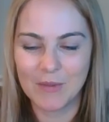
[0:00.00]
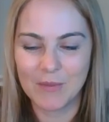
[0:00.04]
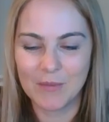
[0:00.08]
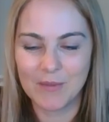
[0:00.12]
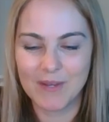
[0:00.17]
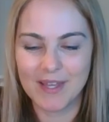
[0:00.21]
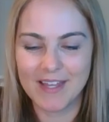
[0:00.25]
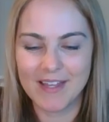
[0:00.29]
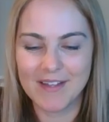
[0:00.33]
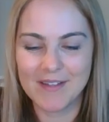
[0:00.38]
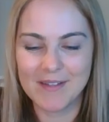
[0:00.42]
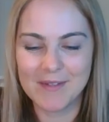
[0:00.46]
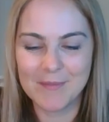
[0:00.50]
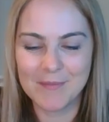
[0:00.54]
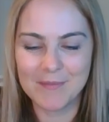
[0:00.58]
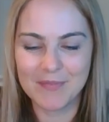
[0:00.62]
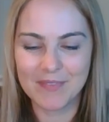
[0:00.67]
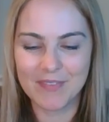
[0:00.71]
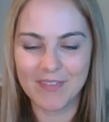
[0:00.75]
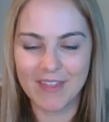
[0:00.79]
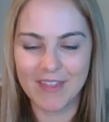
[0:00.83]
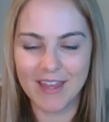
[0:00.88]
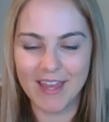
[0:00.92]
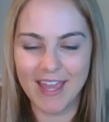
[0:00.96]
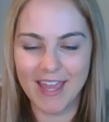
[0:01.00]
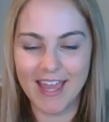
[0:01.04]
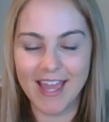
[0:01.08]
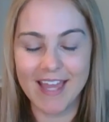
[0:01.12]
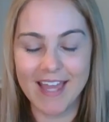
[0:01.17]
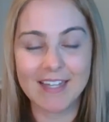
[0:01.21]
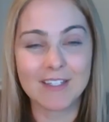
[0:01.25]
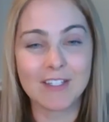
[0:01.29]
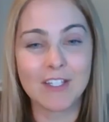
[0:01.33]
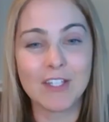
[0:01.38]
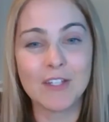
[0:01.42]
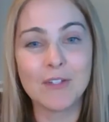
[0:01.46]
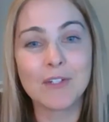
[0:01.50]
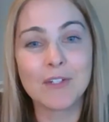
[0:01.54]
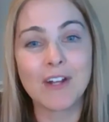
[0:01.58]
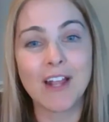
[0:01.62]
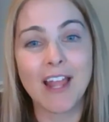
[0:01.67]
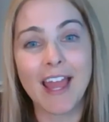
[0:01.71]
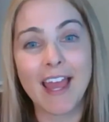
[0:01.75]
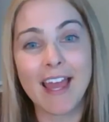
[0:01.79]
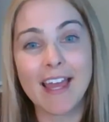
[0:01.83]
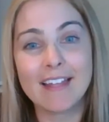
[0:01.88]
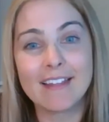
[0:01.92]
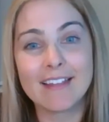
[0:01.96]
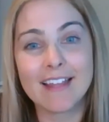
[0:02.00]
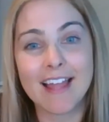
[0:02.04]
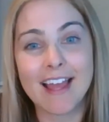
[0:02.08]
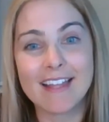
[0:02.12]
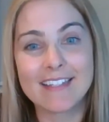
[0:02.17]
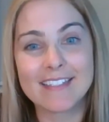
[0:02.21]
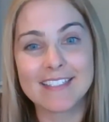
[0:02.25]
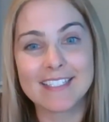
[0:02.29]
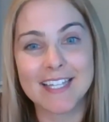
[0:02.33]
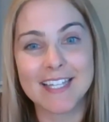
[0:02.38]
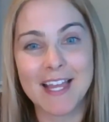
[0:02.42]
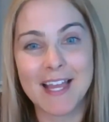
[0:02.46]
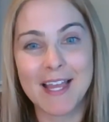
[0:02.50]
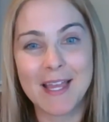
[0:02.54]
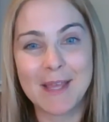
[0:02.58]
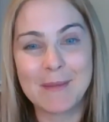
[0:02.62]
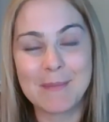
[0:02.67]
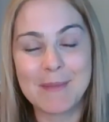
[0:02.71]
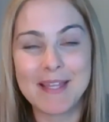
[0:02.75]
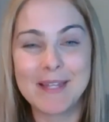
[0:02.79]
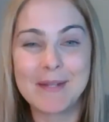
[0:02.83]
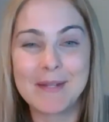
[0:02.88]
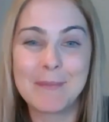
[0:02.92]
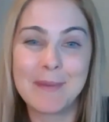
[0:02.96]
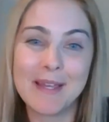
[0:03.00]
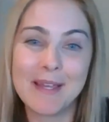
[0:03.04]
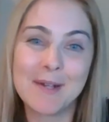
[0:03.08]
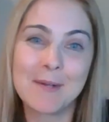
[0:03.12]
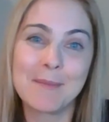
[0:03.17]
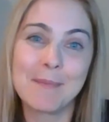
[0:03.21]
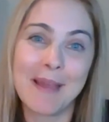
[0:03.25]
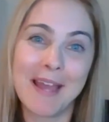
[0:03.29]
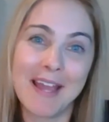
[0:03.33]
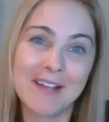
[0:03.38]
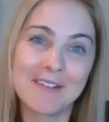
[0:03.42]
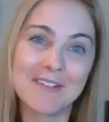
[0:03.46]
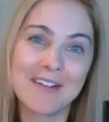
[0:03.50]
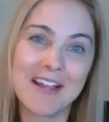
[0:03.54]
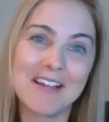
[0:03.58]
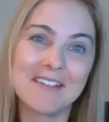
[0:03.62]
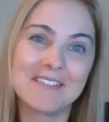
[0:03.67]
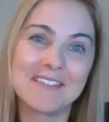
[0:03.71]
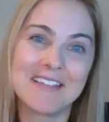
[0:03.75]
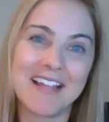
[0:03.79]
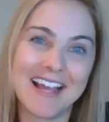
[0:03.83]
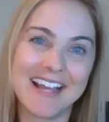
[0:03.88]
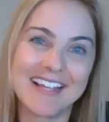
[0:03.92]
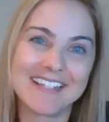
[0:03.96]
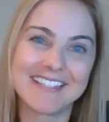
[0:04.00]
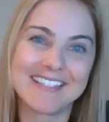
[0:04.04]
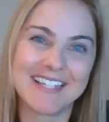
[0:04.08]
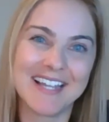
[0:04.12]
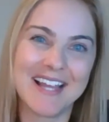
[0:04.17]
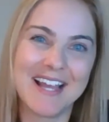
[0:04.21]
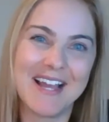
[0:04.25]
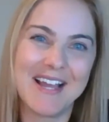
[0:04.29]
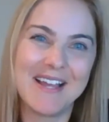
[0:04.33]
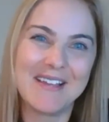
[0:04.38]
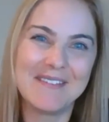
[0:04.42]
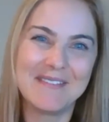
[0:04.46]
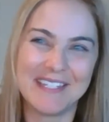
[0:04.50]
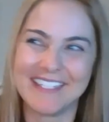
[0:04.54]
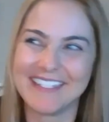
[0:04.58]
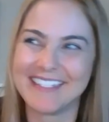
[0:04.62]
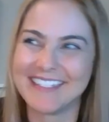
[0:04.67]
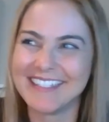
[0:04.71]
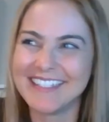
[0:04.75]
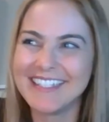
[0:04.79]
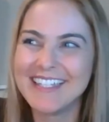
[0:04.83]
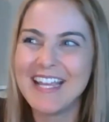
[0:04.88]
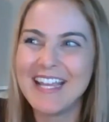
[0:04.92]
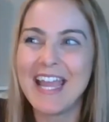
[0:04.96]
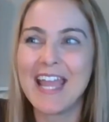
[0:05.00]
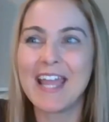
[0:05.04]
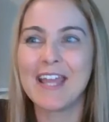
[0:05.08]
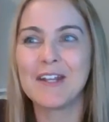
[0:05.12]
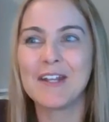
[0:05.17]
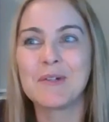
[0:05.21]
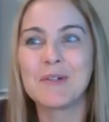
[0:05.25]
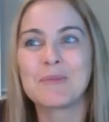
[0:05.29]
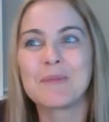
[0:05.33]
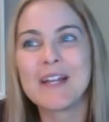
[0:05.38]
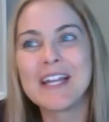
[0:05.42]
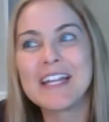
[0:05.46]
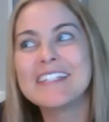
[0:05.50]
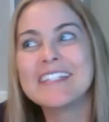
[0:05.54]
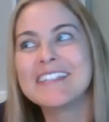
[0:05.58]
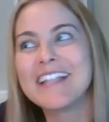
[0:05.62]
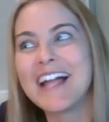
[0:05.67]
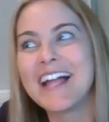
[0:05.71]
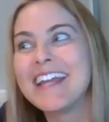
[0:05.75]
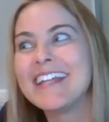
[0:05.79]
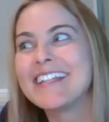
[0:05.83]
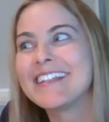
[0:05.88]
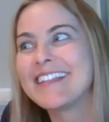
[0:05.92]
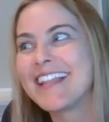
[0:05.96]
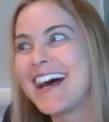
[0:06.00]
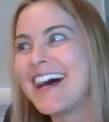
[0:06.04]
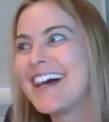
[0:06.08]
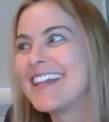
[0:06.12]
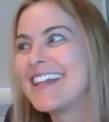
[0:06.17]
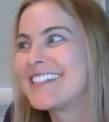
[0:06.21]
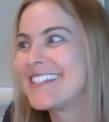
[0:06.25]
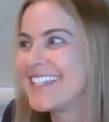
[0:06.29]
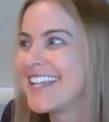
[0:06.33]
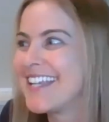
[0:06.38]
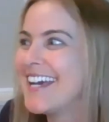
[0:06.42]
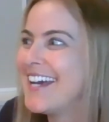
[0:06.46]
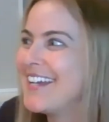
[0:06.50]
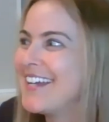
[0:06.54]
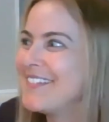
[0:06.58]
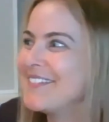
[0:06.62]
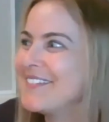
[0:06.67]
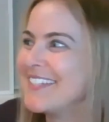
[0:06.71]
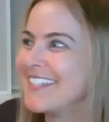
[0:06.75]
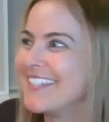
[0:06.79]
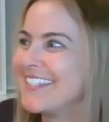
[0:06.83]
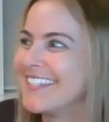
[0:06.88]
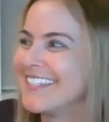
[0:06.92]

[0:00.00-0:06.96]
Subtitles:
well, I had a cuter hat last time and a better background last time and a ring light last time.